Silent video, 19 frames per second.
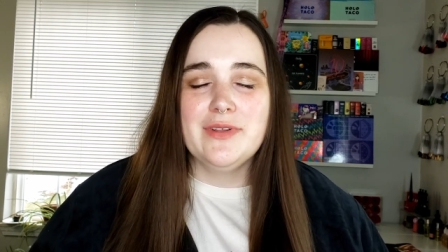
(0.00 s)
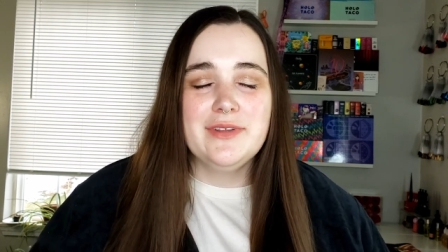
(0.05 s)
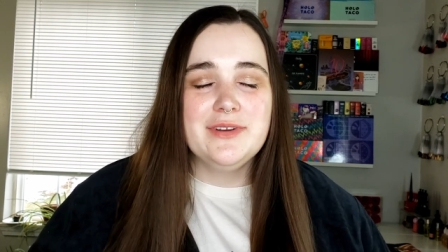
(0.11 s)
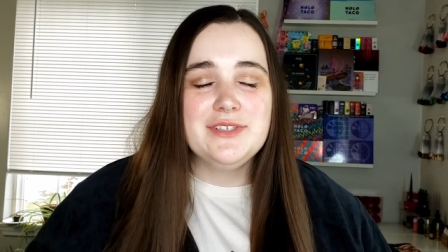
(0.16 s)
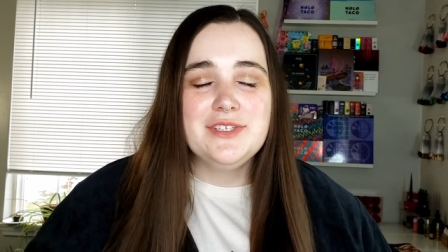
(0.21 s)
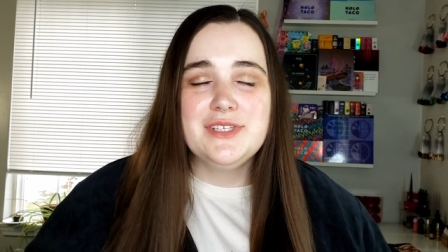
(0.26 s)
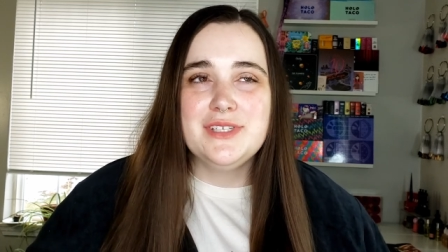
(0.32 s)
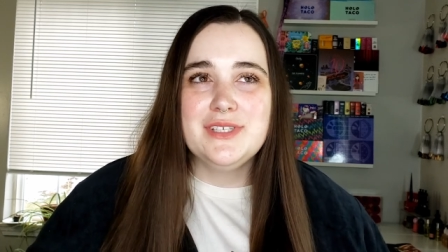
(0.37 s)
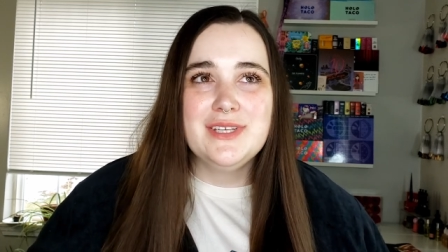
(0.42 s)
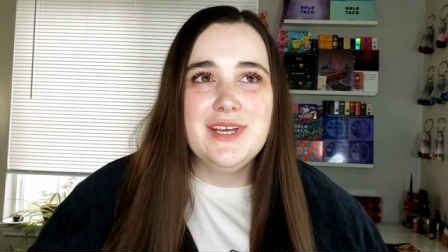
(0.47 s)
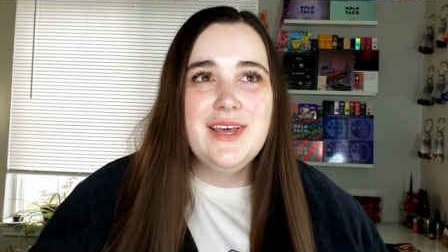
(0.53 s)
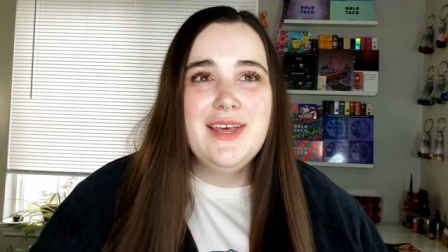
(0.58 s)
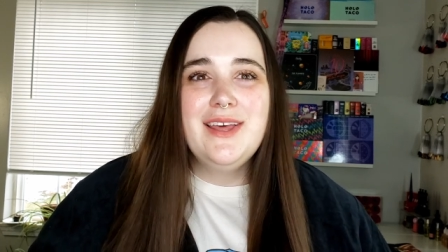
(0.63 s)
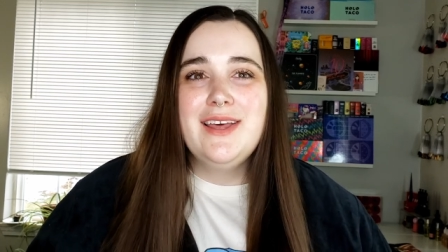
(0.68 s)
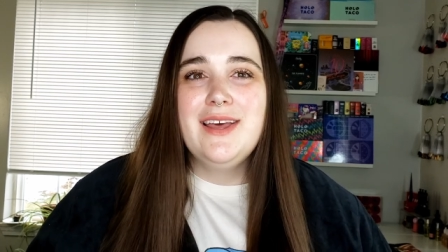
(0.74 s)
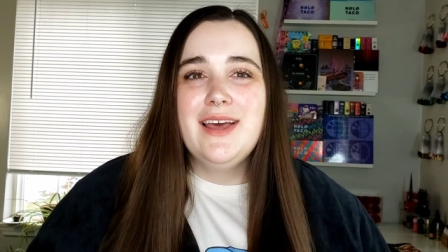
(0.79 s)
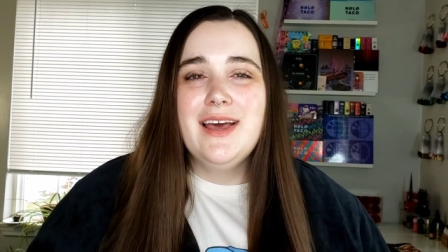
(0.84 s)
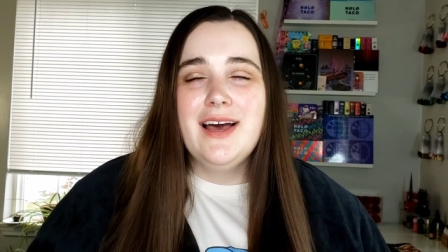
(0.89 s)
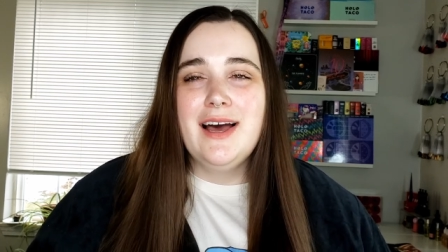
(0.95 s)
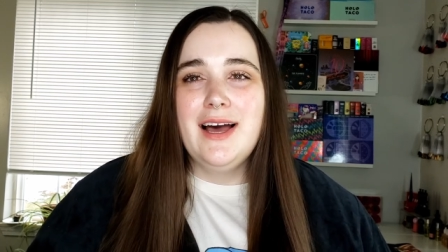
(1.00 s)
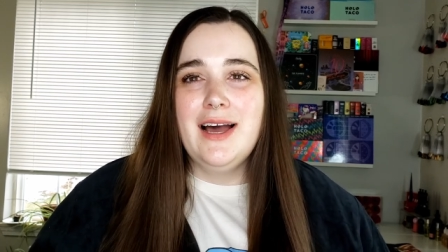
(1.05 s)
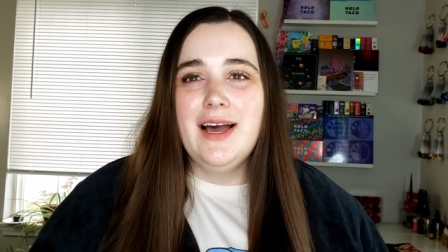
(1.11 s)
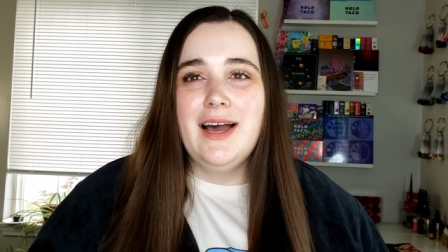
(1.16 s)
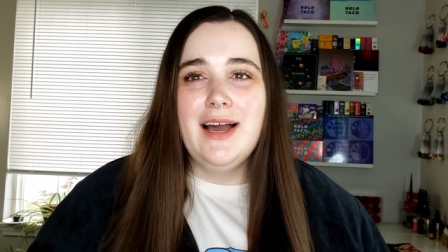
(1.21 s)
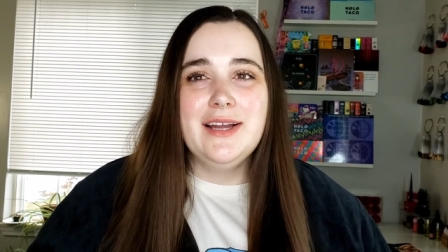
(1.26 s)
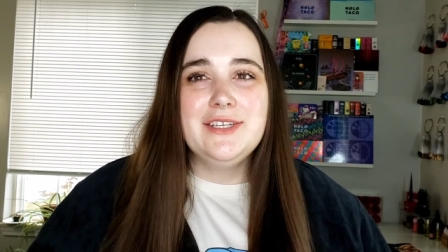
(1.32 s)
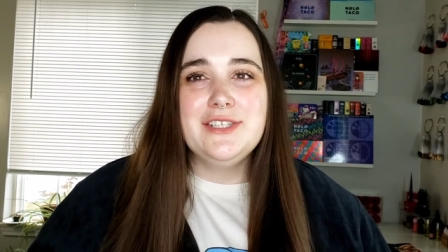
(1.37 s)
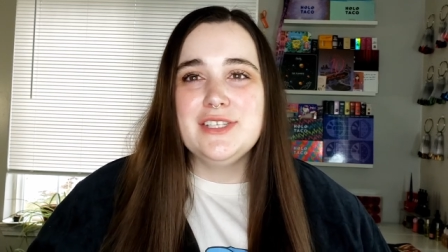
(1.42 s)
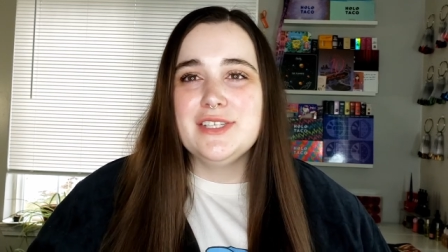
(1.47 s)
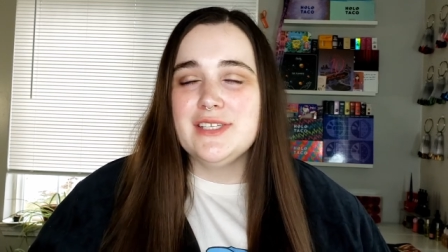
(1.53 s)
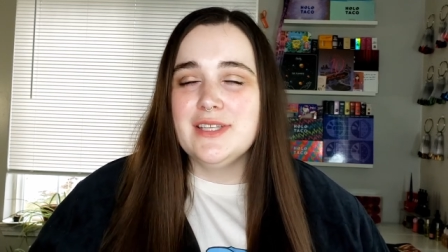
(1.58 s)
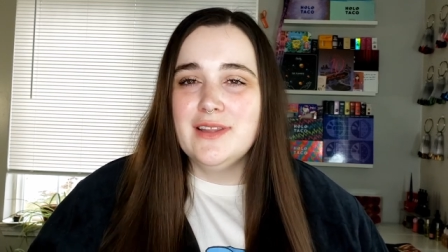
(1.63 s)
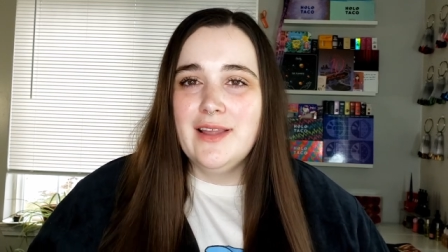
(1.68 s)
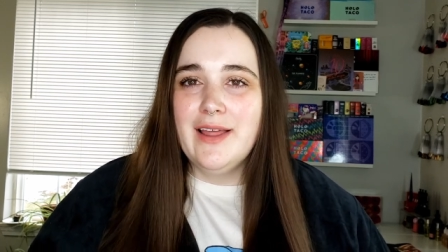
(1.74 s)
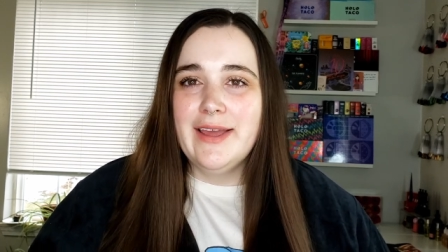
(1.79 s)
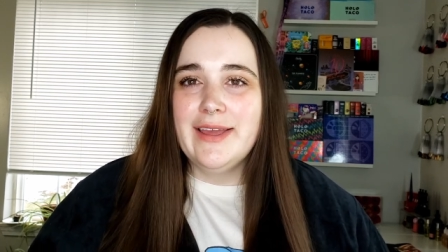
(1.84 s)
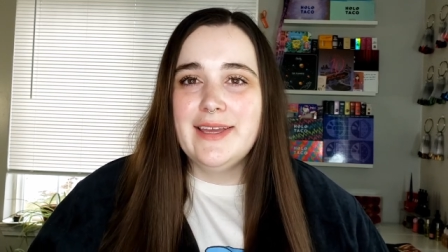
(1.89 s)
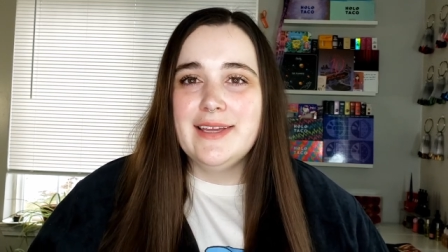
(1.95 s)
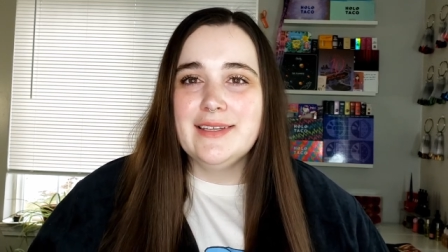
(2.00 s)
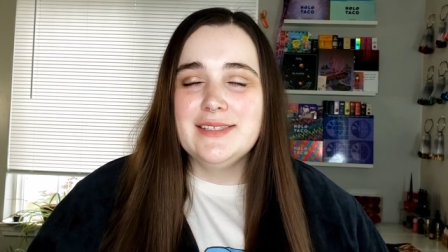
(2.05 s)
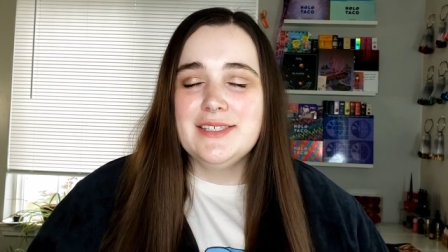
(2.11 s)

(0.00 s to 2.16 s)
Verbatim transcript: There's just I just like